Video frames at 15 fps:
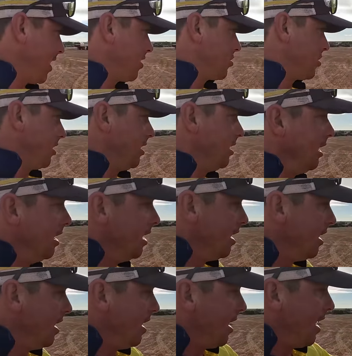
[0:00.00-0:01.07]
actually
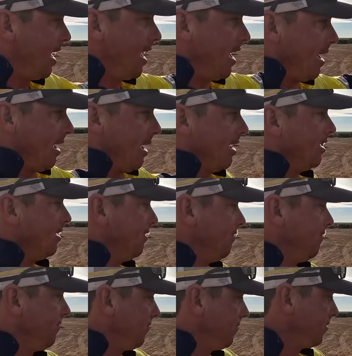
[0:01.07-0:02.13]
uh,
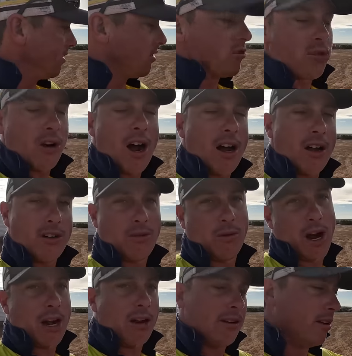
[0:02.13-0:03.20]
drive
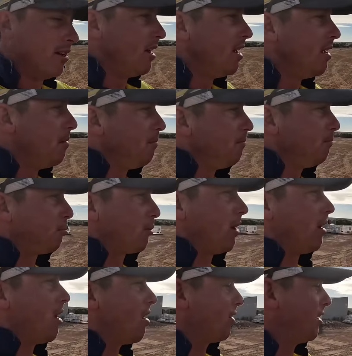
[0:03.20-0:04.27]
well
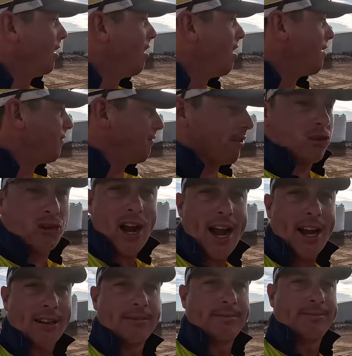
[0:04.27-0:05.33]
prolong the life of the track.